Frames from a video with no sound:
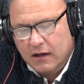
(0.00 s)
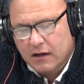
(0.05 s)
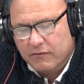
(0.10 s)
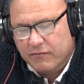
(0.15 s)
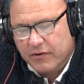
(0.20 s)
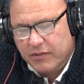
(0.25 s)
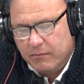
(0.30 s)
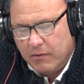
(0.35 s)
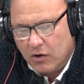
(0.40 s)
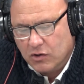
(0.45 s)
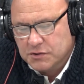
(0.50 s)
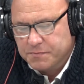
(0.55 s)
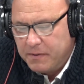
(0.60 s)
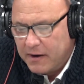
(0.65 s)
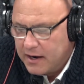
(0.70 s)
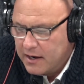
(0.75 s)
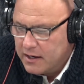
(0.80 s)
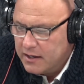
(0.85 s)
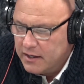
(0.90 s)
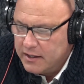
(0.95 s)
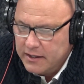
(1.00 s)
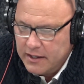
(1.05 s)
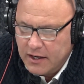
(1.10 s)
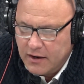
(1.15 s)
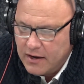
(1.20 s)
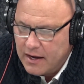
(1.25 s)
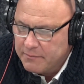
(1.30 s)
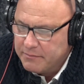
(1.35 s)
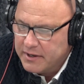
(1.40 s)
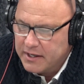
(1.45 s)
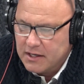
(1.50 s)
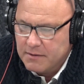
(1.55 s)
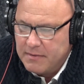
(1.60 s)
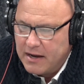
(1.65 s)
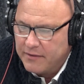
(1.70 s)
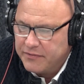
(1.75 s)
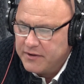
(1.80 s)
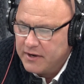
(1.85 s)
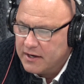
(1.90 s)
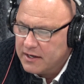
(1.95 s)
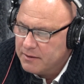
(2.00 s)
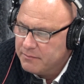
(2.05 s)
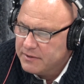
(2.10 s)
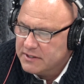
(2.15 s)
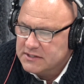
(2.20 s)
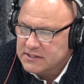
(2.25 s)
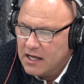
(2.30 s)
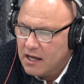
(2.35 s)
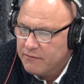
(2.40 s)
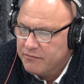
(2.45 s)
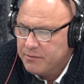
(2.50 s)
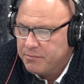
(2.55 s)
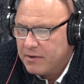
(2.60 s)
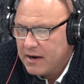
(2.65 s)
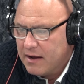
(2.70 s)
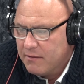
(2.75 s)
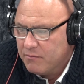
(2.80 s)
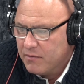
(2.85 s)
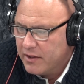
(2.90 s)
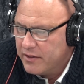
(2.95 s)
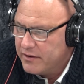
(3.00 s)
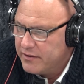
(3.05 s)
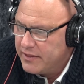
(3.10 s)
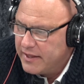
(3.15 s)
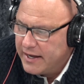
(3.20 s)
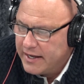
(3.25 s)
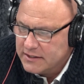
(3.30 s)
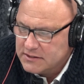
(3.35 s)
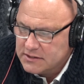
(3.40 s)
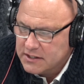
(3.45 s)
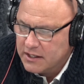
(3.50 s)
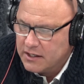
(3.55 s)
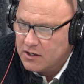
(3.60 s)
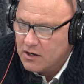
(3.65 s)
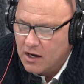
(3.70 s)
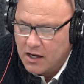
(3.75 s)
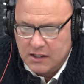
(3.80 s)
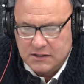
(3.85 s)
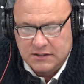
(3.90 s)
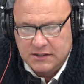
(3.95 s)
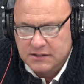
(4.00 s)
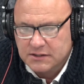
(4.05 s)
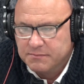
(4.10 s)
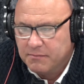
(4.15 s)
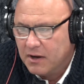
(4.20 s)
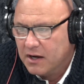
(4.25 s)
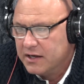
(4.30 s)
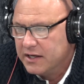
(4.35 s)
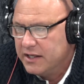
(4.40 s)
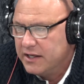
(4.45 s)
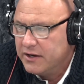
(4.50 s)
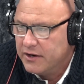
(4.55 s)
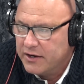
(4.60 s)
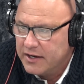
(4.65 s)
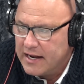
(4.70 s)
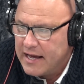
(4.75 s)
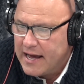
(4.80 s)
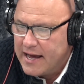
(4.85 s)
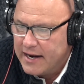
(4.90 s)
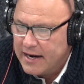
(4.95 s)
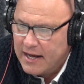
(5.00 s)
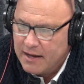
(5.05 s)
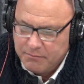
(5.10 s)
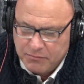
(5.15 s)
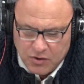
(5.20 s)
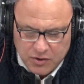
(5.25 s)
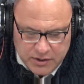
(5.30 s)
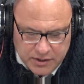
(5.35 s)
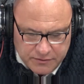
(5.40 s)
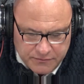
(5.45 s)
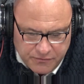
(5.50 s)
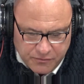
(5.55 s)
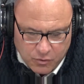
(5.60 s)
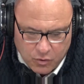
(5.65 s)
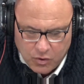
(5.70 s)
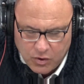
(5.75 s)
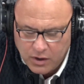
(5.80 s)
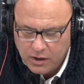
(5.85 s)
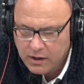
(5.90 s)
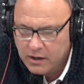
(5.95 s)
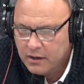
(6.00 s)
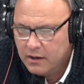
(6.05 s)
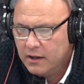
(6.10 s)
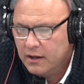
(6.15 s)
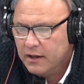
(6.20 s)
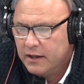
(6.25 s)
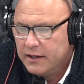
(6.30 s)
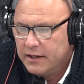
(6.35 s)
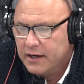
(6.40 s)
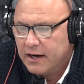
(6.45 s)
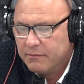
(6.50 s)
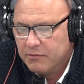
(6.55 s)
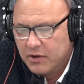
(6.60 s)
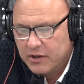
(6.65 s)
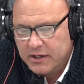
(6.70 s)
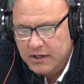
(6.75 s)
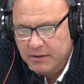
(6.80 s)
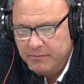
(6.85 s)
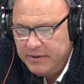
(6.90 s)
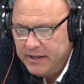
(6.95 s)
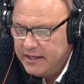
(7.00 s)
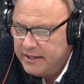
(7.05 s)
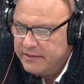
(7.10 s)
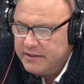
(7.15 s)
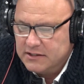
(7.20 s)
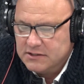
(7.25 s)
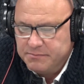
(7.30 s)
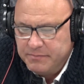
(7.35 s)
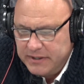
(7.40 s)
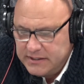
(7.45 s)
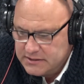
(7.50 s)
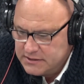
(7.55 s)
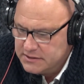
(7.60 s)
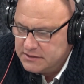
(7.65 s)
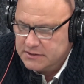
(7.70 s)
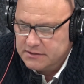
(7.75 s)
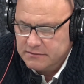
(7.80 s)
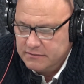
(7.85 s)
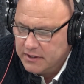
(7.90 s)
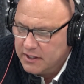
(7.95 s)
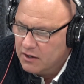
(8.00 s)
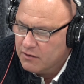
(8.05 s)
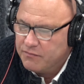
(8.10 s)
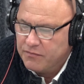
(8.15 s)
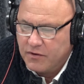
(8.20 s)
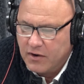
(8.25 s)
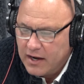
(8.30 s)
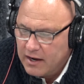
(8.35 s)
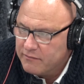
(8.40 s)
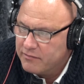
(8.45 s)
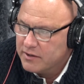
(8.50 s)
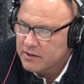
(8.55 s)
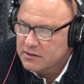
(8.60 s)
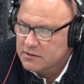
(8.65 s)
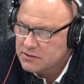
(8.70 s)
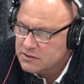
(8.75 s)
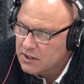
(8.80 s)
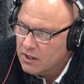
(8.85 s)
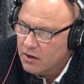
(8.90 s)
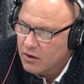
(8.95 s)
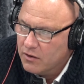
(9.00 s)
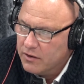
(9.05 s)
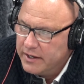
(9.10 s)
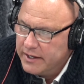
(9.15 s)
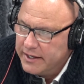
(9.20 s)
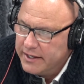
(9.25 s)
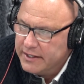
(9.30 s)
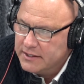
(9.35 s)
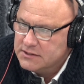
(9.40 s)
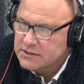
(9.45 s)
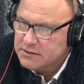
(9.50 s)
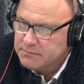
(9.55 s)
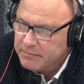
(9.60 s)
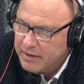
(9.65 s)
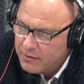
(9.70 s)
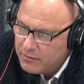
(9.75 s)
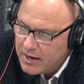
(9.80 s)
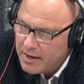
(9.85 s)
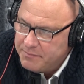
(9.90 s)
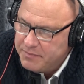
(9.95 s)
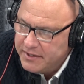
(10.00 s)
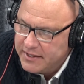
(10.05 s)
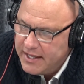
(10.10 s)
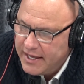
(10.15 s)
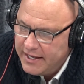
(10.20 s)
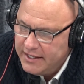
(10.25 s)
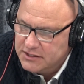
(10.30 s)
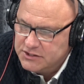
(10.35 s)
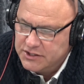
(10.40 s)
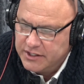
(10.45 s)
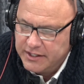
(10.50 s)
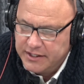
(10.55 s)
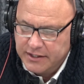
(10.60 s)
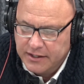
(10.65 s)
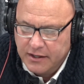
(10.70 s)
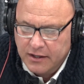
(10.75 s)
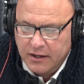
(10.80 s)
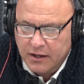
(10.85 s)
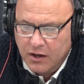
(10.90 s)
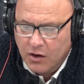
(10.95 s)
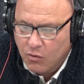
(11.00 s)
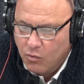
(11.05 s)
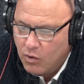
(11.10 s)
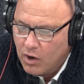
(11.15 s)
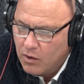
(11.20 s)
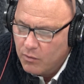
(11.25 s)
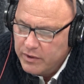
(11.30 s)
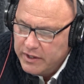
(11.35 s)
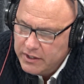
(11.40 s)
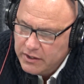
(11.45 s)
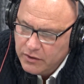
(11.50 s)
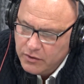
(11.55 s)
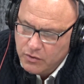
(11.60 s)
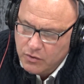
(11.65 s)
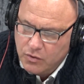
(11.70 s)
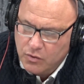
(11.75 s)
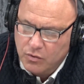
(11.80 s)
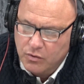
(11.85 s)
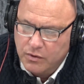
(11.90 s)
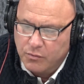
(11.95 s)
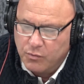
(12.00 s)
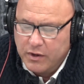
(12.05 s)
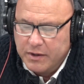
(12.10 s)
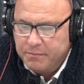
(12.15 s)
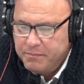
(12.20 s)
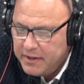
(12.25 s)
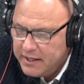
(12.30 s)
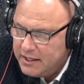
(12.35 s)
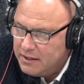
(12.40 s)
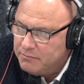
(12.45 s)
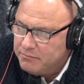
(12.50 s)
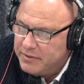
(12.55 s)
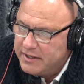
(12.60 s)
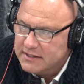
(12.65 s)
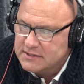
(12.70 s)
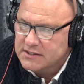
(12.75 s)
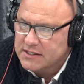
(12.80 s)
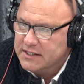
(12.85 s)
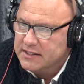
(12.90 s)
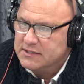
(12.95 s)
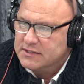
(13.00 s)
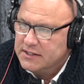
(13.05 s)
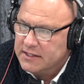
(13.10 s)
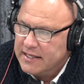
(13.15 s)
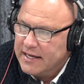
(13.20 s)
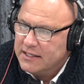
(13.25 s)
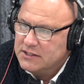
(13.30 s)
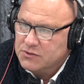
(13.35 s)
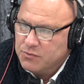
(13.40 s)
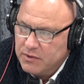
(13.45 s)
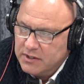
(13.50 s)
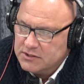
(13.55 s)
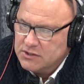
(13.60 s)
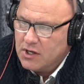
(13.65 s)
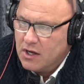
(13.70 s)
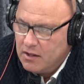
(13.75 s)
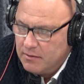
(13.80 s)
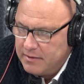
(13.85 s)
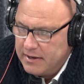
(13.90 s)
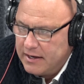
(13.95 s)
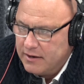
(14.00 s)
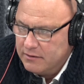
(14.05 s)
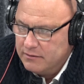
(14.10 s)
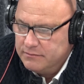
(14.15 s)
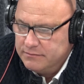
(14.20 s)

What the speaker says: for the most part, I'm going to come out there and I'm going to solve the problem. Whether that's going to cost us money or not, I'm looking to be in this business, forever. So it's my reputation, what we do, repeat business. That's what it's all about.